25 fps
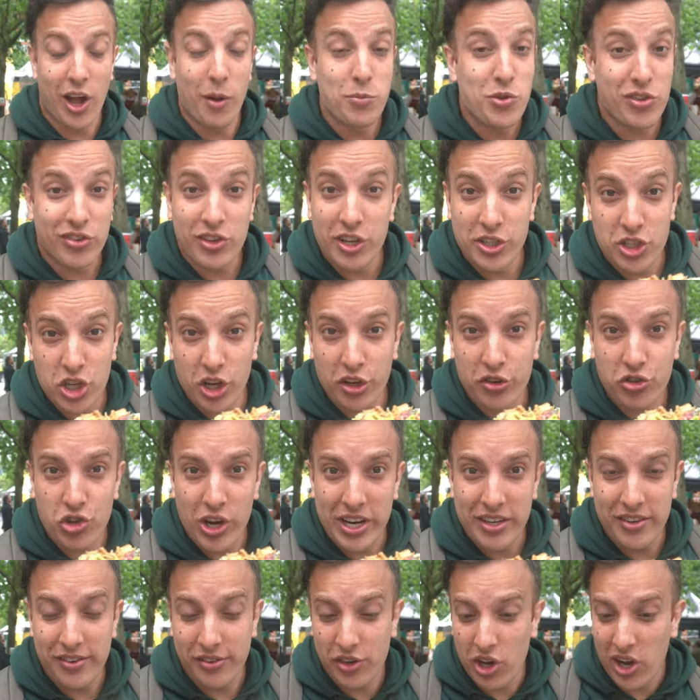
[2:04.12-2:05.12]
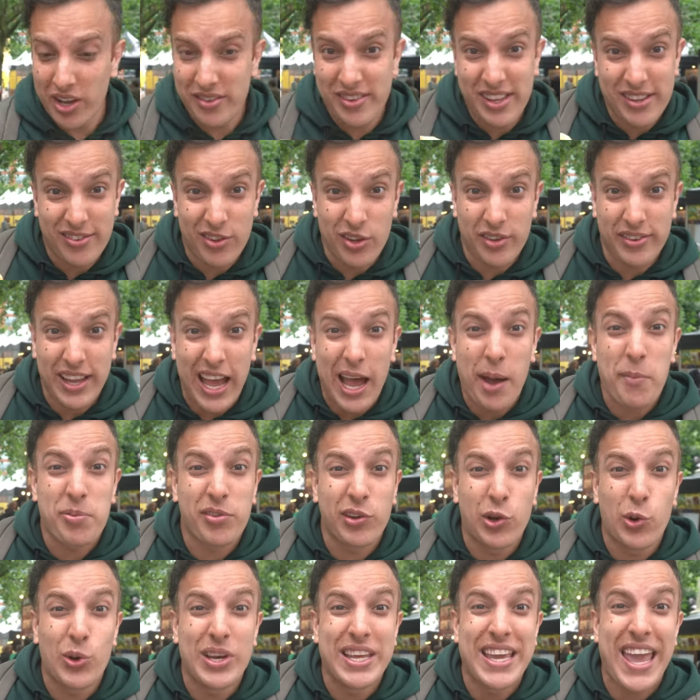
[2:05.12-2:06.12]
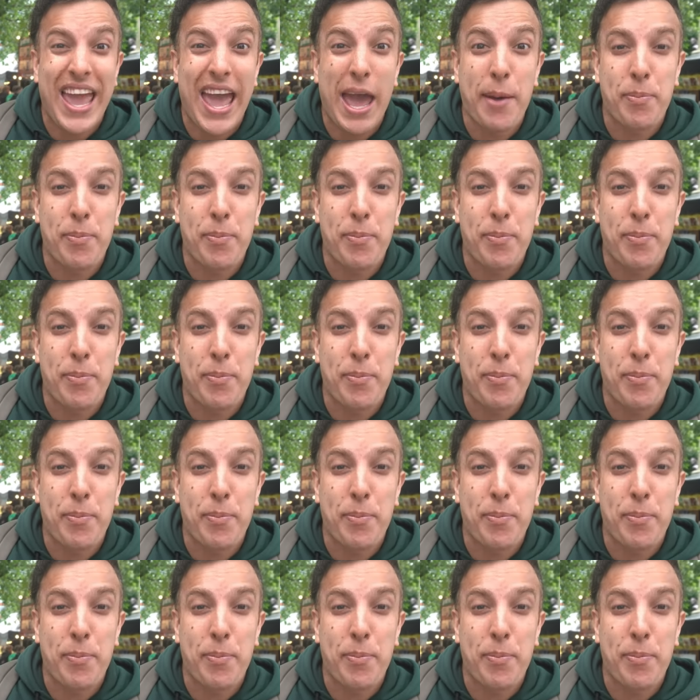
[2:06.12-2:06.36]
so I'm just gonna tuck straight into this, guys. This looks absolutely